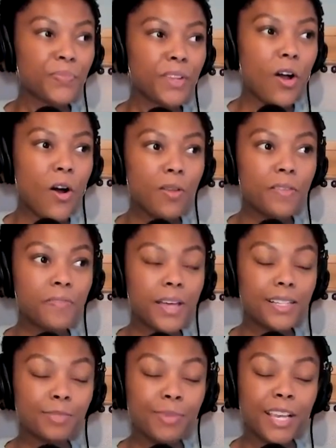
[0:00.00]
All of that
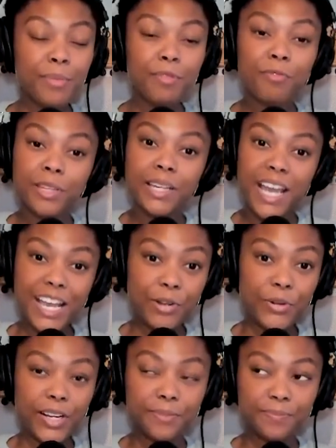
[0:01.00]
is making me really
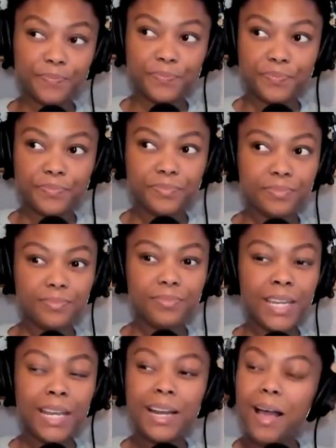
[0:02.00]
angry.
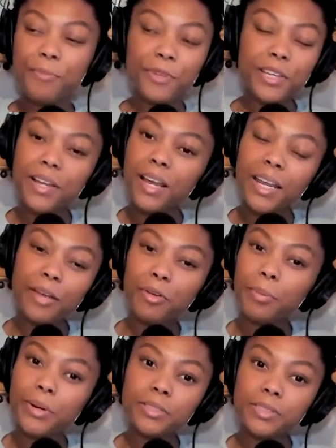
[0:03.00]
And I'm really not an angry
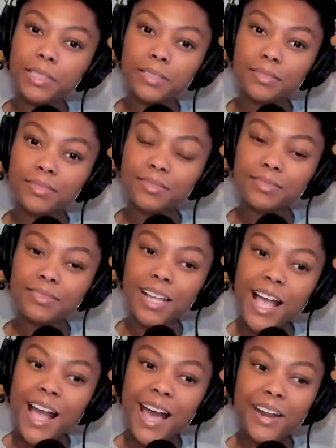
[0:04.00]
person.
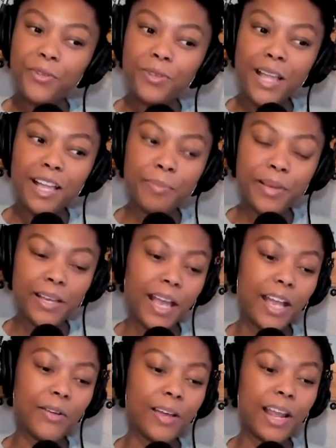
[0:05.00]
And I don't like being
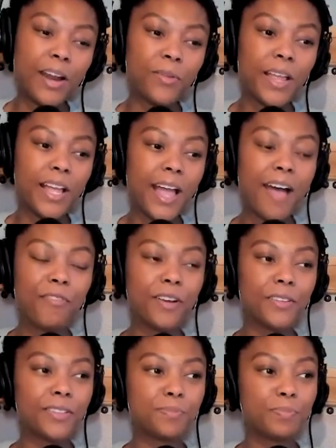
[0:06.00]
angry. I don't like having all
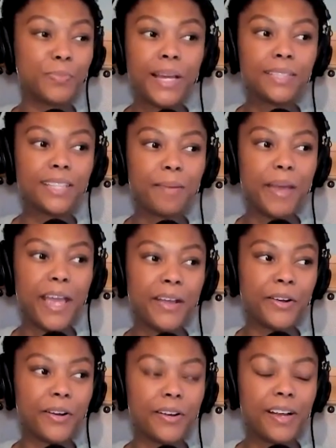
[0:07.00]
this pent up anger.